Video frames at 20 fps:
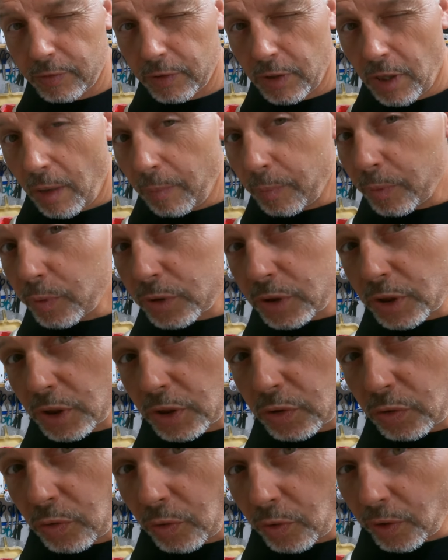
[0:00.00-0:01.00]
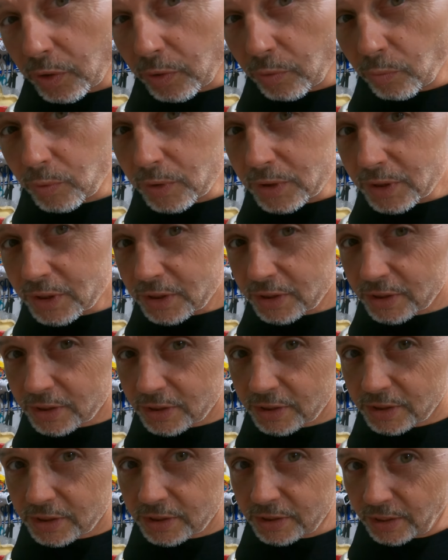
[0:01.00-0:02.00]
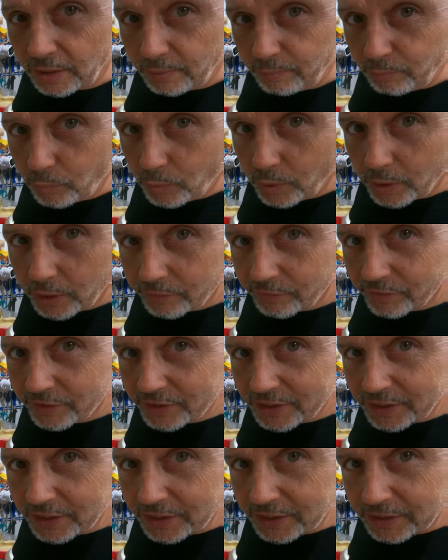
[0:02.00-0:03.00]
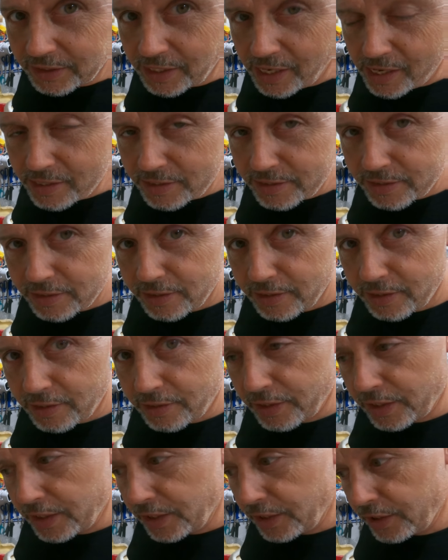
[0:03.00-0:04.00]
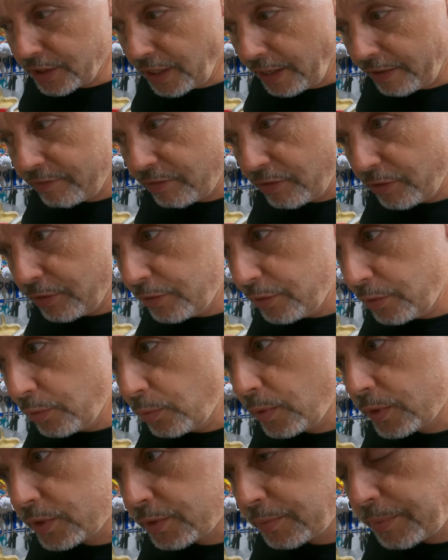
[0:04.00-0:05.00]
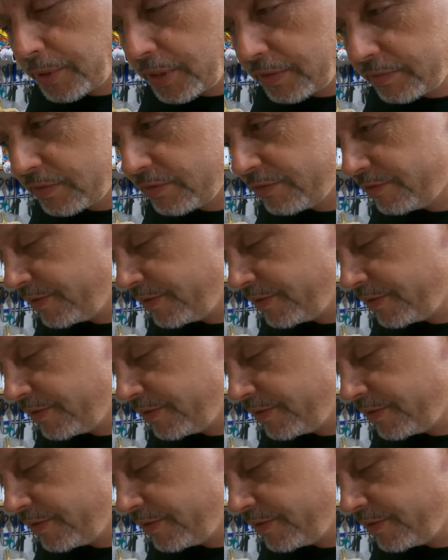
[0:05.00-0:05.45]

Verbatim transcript: composting toilet was somewhat of a success. The diverter was a bit of a